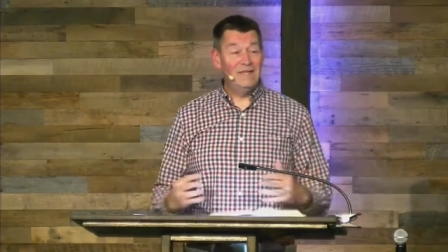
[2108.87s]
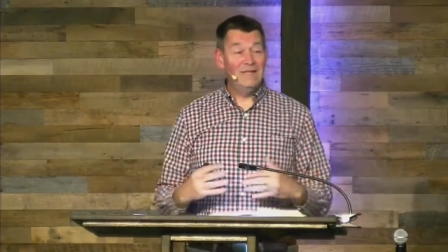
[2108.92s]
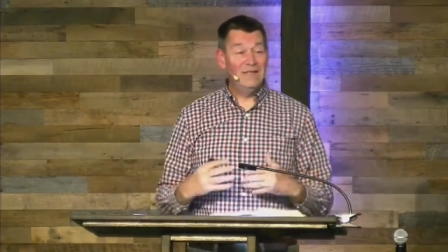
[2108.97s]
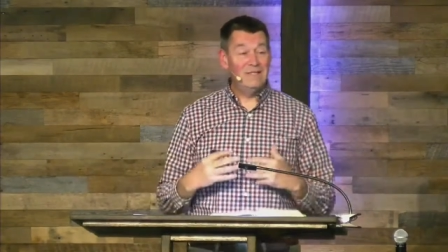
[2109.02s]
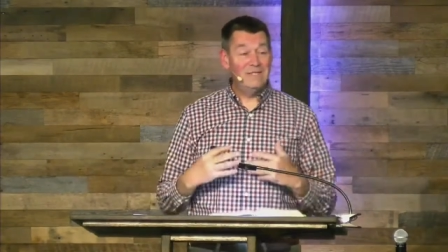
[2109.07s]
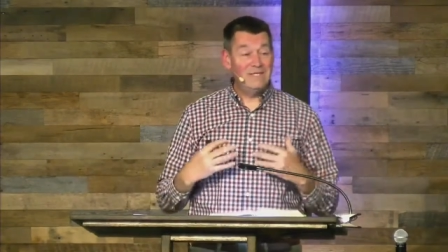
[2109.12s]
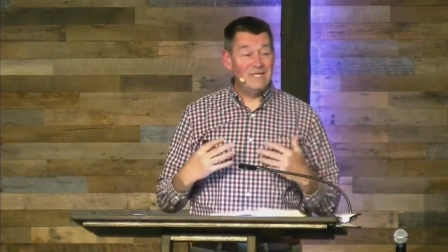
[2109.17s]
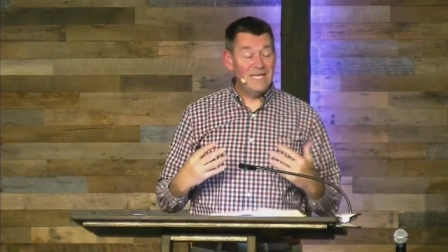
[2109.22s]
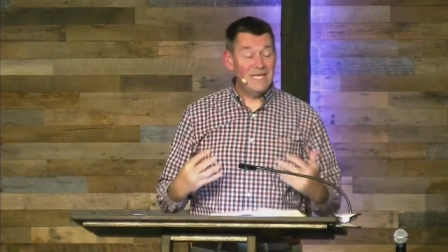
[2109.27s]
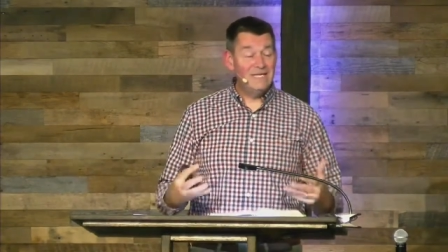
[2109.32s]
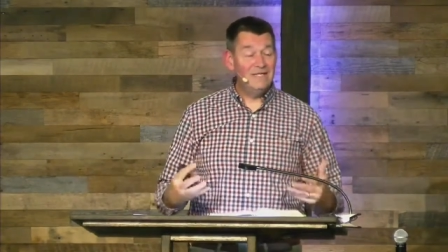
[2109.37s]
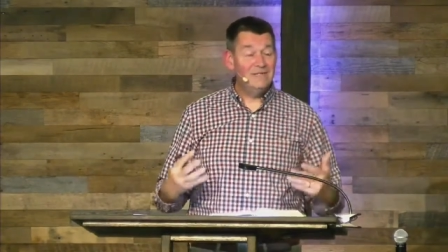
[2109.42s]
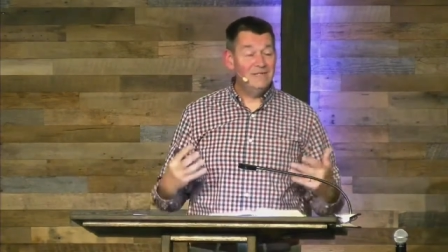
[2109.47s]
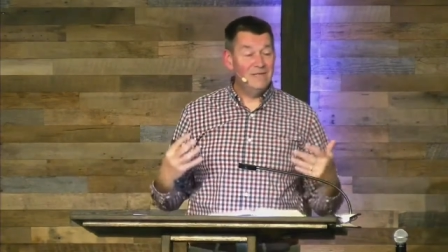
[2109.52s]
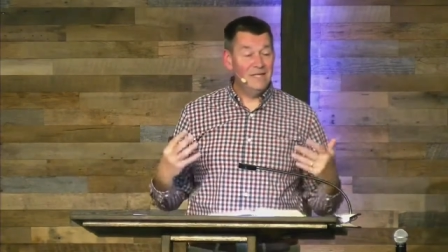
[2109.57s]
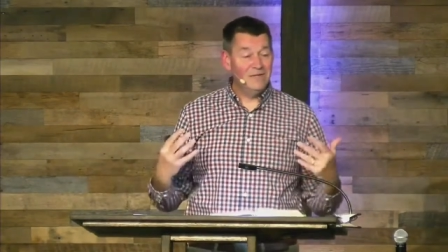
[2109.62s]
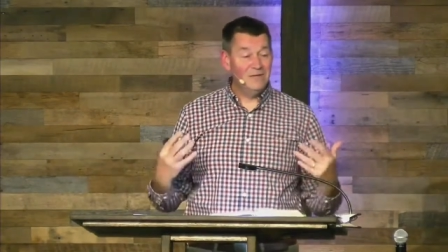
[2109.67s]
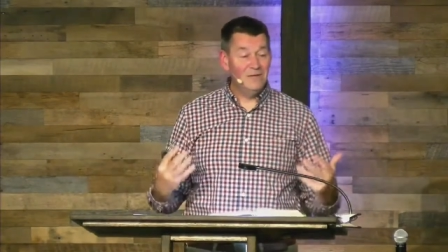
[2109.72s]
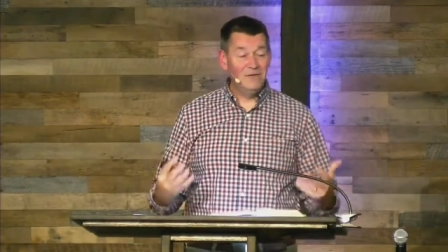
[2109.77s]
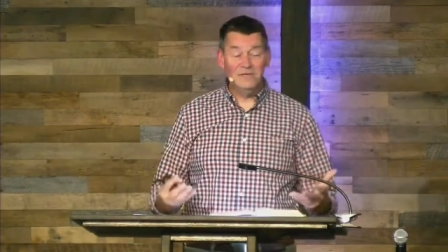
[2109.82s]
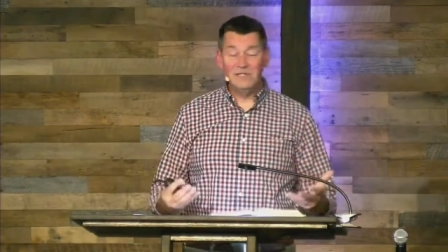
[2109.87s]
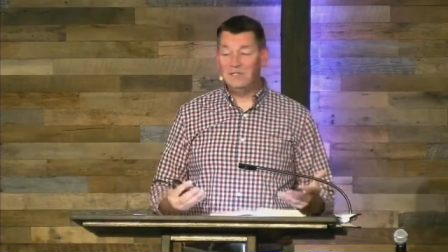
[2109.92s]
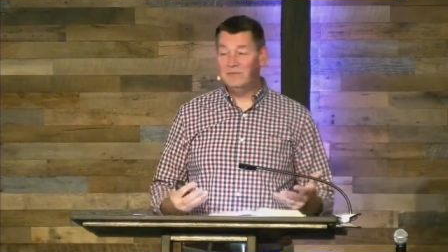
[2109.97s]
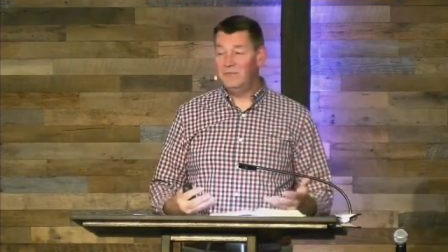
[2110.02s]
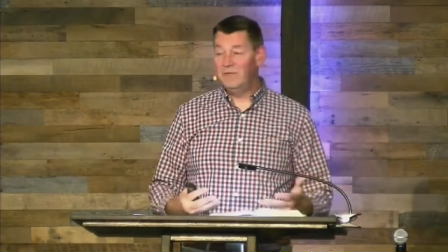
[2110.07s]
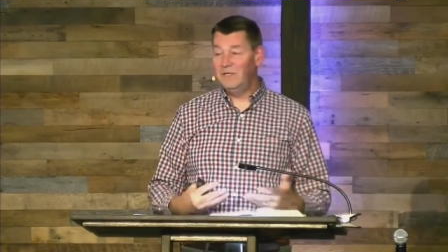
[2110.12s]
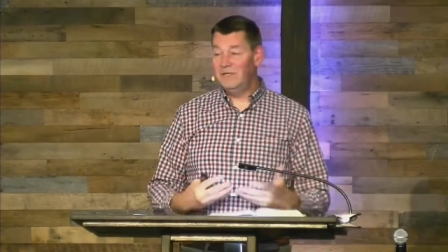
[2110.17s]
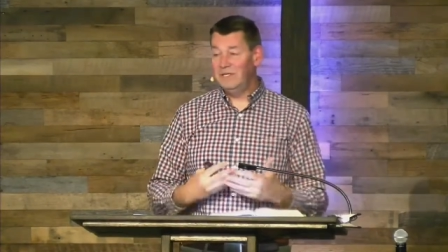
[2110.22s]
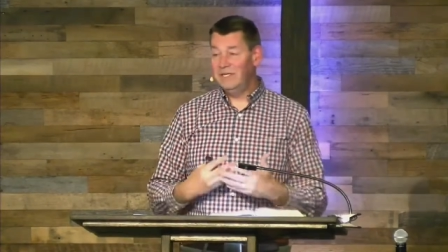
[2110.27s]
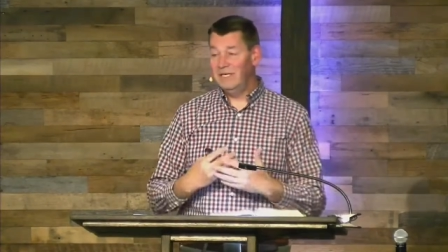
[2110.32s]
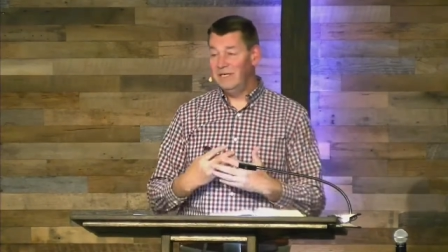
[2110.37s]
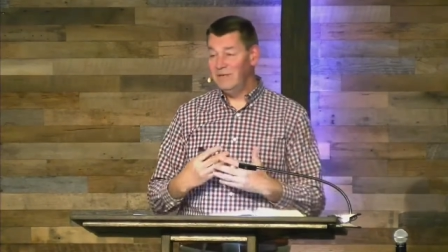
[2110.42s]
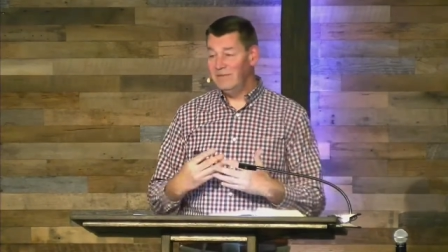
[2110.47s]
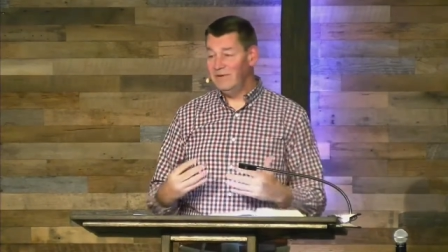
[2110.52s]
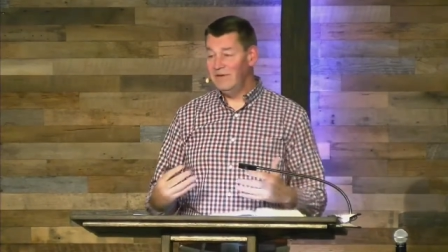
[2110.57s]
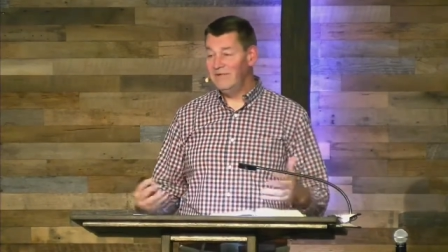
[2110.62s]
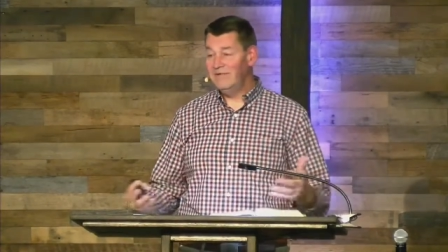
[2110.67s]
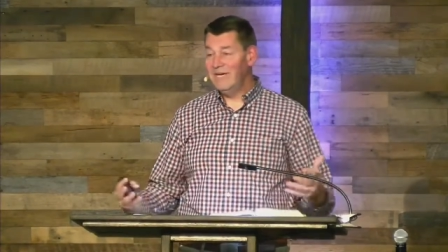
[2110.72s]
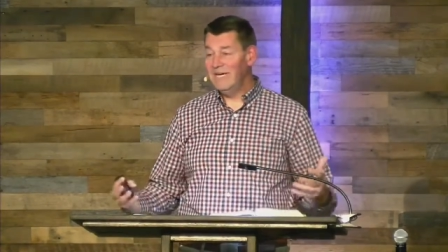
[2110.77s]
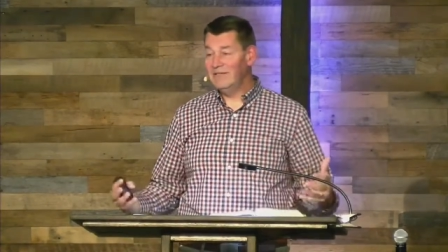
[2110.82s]
The things that the Holy Spirit did in the
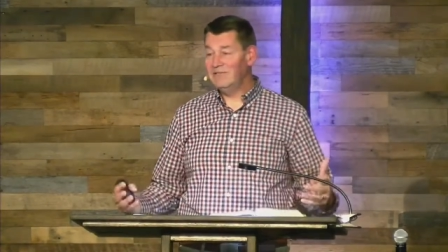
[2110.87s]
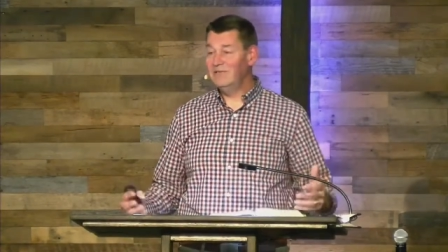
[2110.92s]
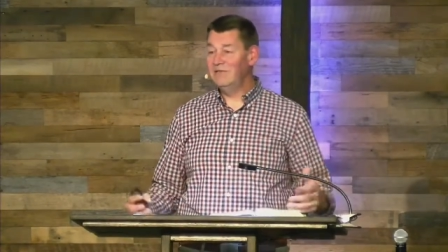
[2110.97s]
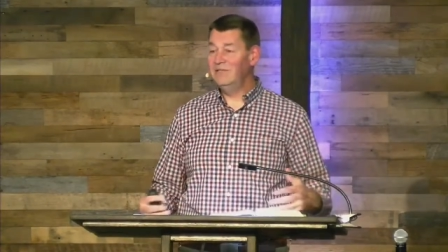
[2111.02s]
book of Acts